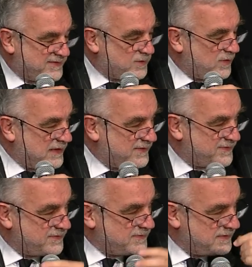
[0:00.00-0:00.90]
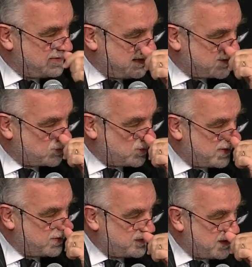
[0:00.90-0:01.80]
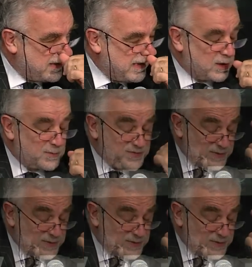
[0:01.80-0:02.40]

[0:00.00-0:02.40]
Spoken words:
an initiative for human rights teaching